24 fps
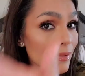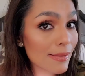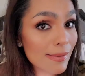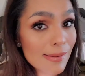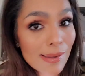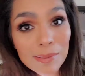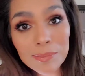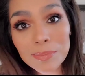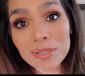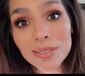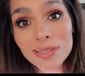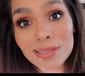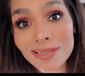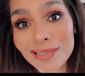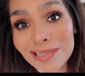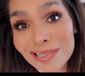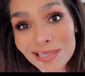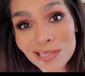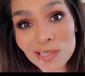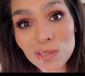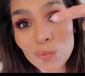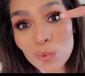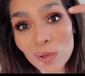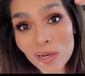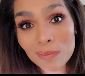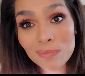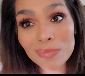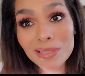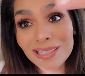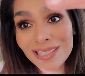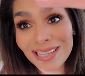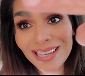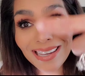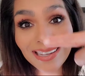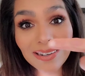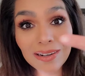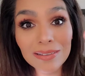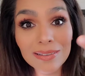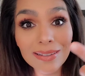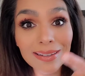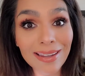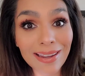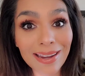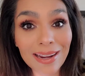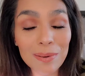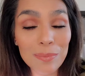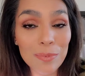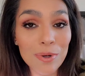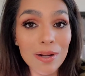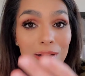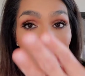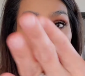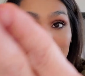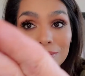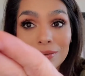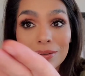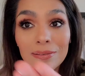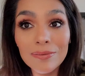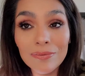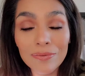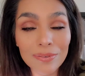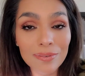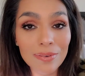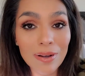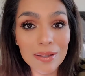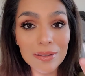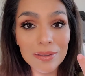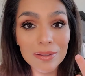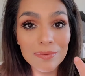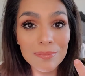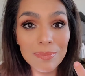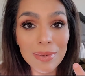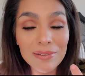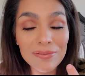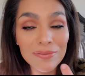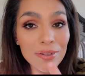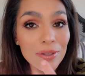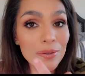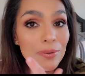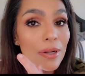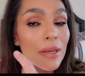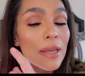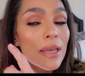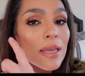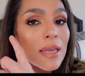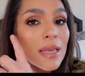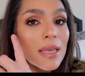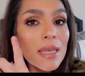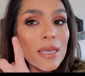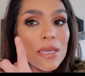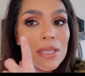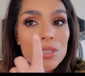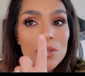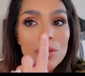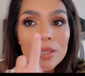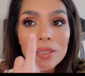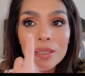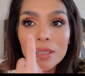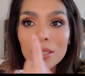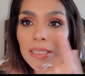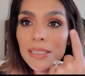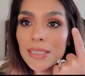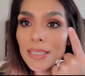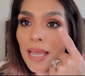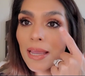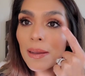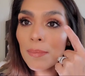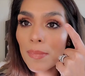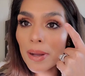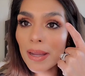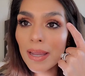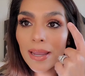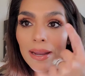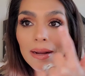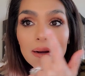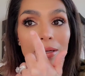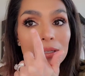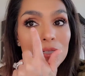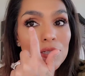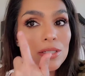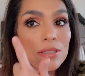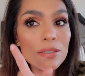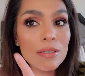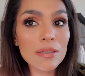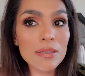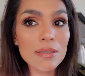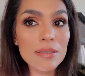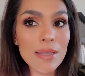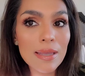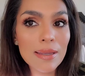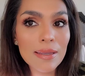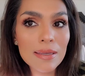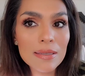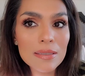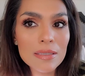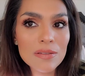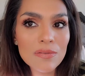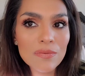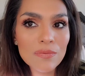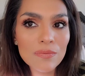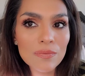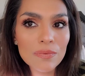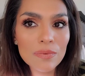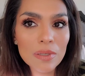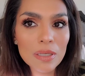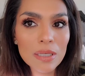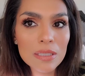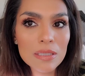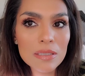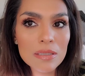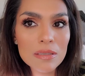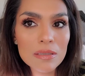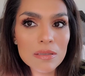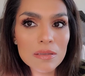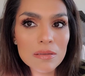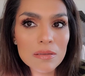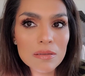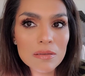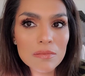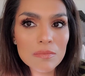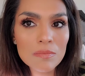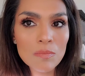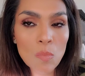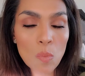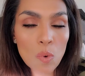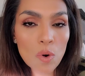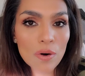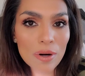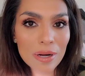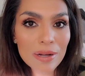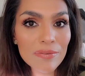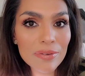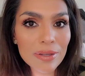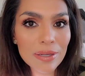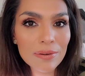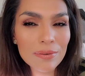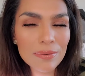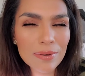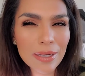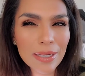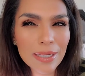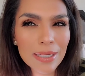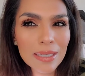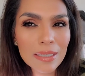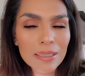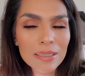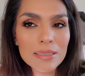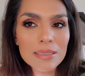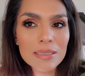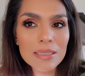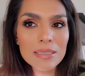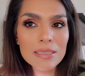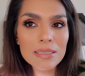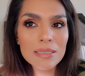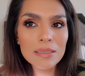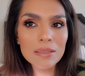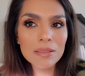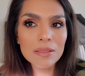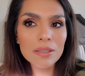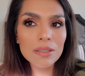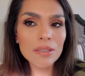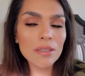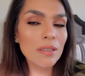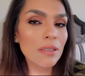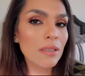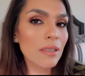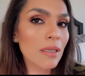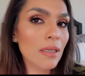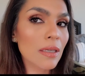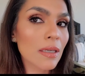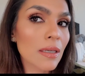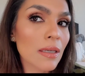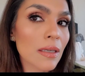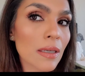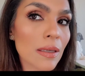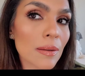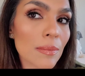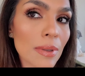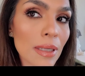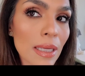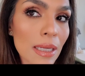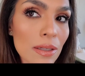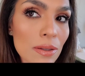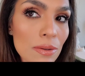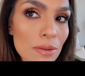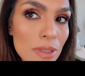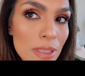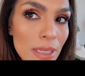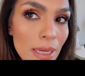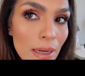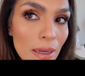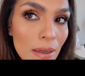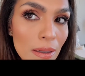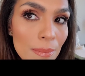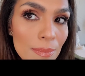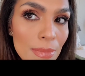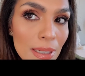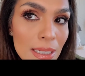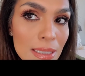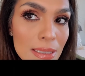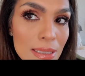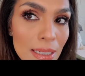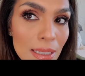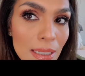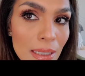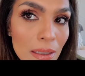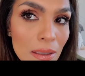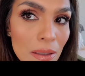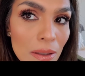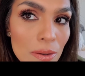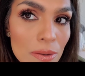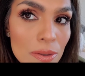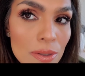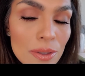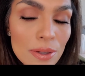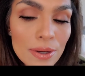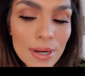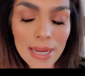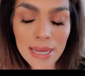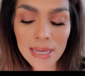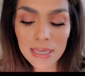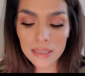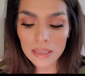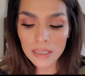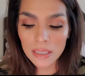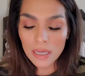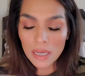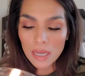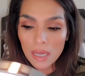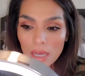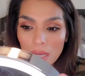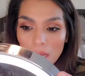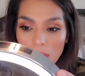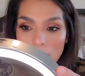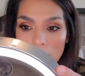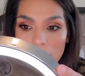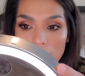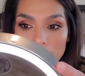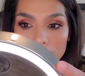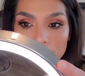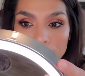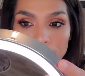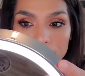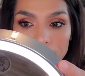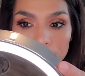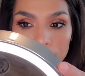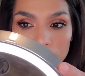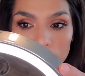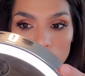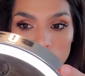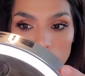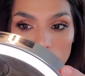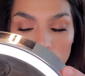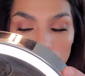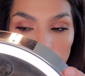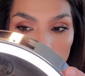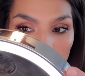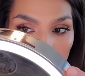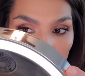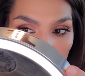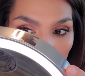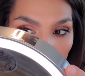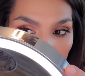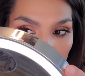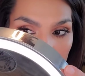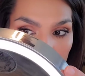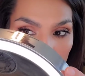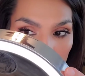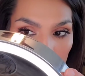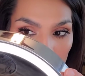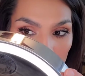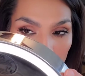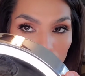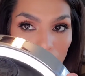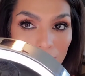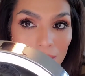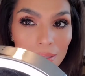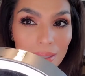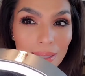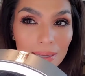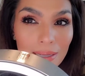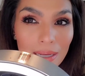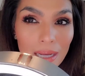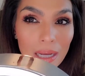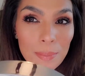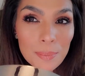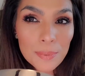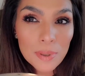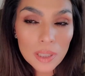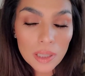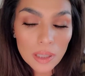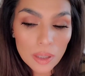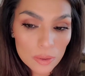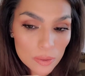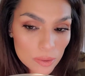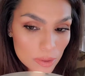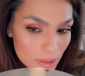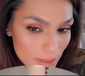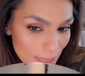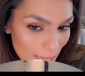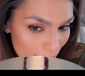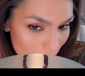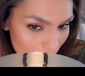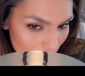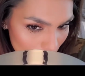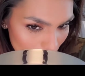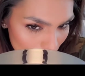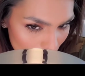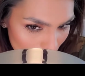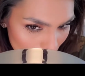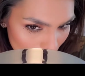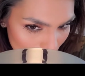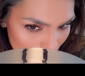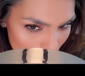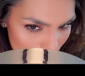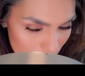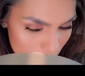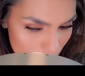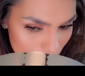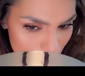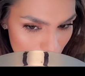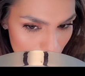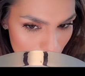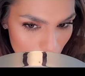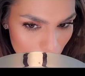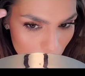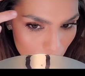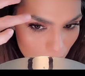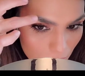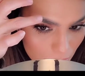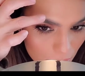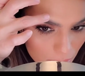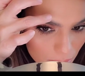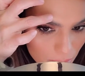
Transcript: this is what I'm seeing on the camera, on my phone. So it looks like my hair. It just looks like it's more of it, right? It doesn't look, I mean, can you tell? I mean, as I get closer. And as I'm looking like up close at it, like it doesn't,